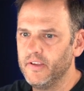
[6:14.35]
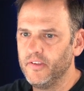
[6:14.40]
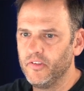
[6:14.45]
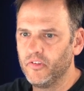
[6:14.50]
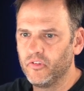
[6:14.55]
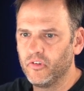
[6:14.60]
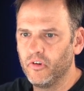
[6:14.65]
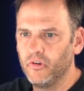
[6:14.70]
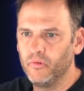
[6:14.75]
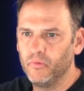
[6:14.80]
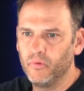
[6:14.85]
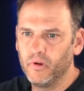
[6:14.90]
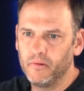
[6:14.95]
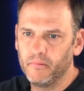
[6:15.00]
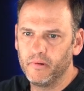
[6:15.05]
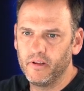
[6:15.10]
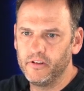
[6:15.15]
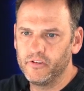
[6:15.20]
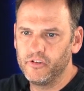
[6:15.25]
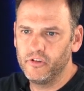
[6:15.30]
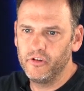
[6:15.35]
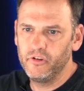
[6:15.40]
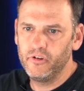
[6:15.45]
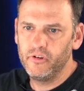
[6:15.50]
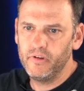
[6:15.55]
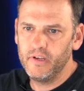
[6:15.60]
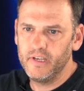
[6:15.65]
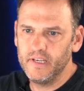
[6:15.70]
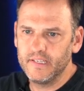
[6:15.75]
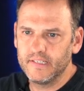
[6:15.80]
So what I'm going to
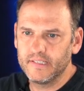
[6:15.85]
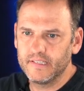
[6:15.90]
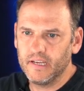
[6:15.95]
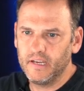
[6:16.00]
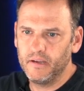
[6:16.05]
do is